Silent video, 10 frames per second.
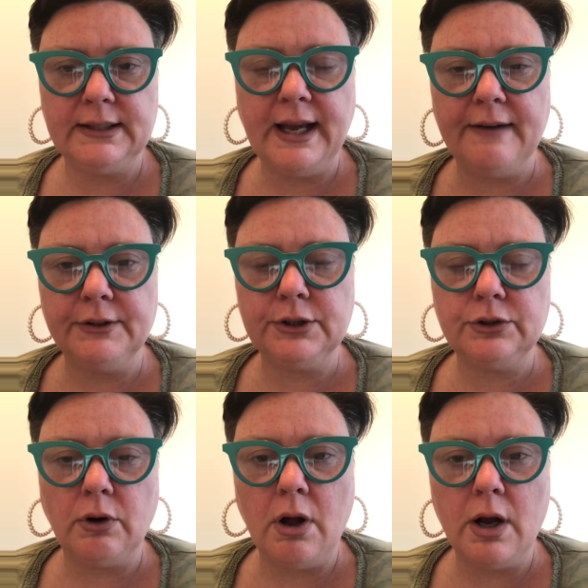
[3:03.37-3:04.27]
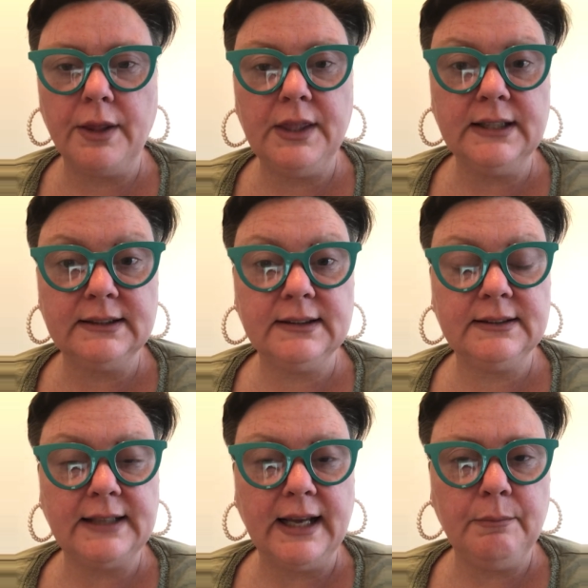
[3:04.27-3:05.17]
They have a strong thesis
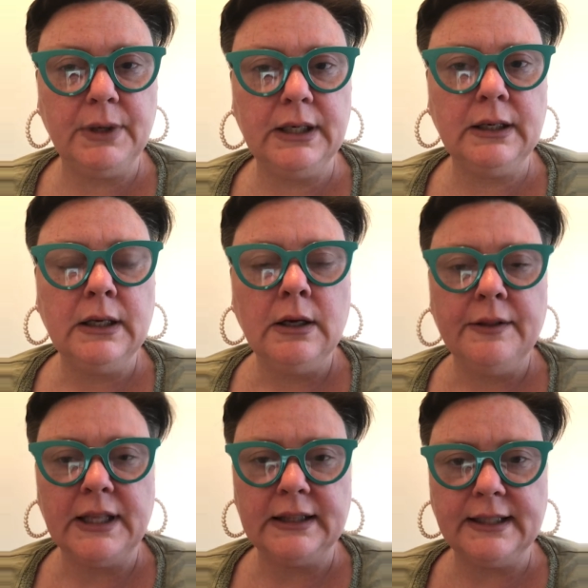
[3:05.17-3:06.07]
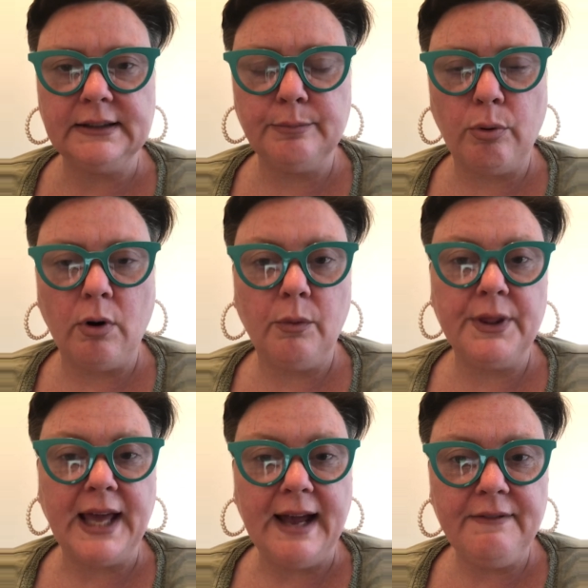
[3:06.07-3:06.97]
statement that they support
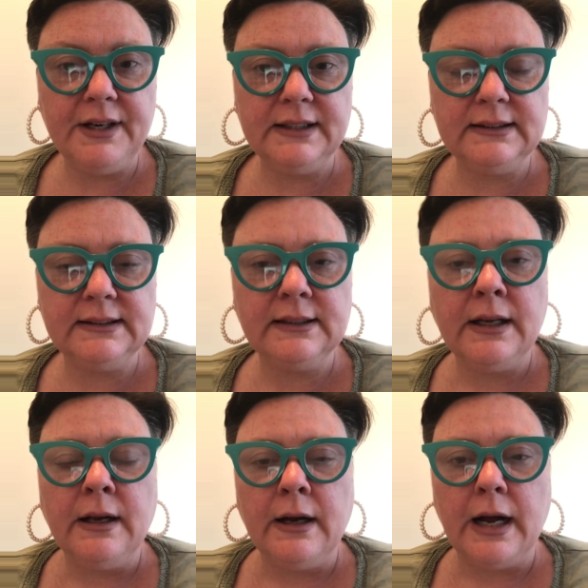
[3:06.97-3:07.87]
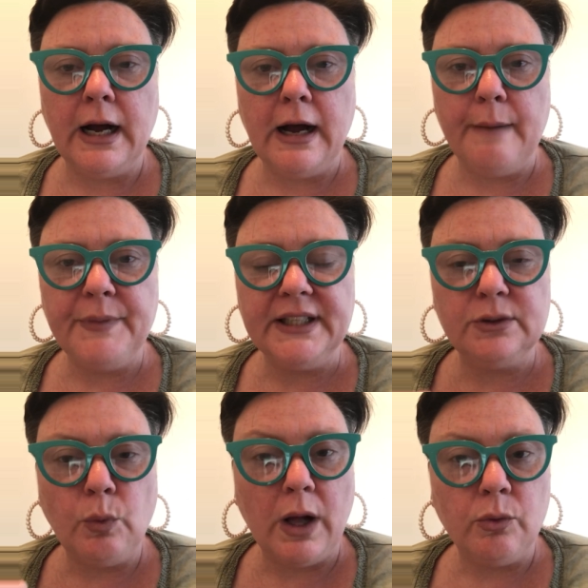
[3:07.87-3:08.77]
with evidence.
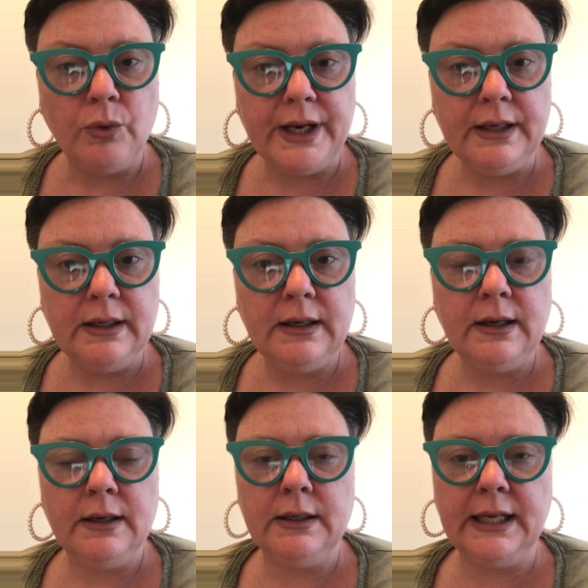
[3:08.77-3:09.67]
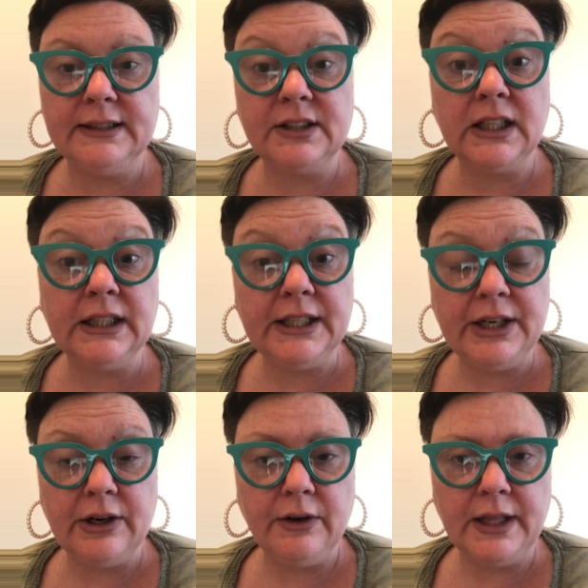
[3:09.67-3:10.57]
It's well written. It's
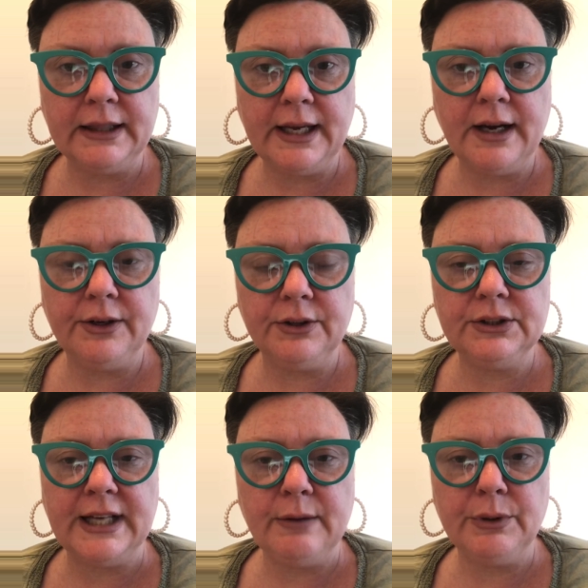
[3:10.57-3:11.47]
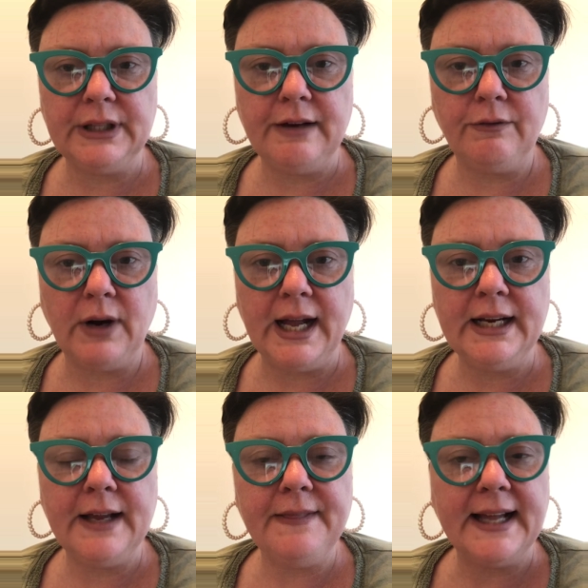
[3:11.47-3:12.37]
clear that they understand what they've
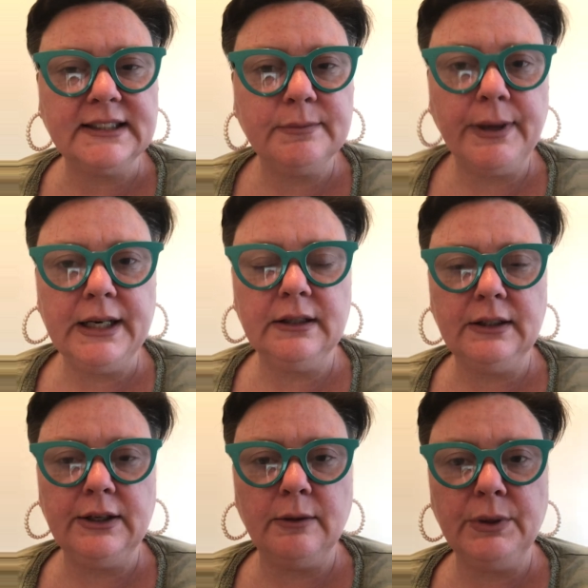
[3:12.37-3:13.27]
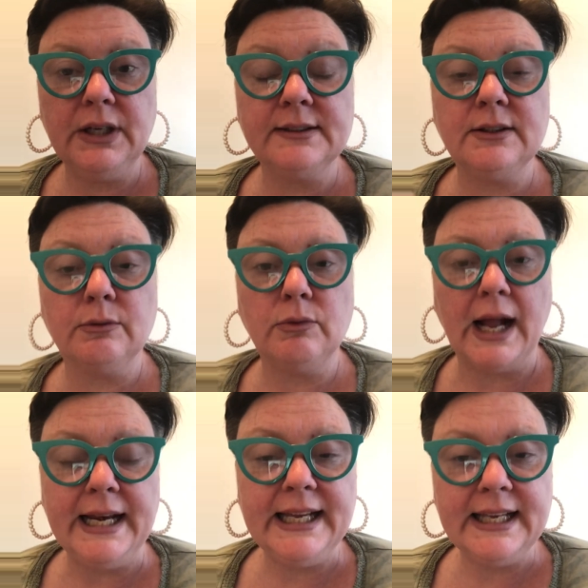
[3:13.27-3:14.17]
read, and that's made clear because the
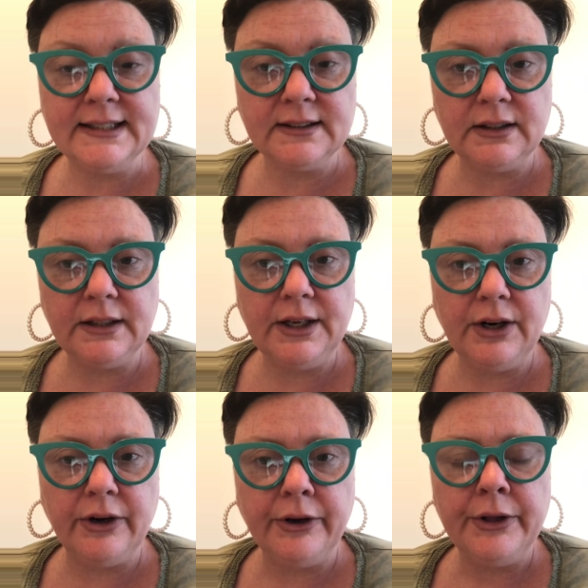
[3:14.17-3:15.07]
writing is clear.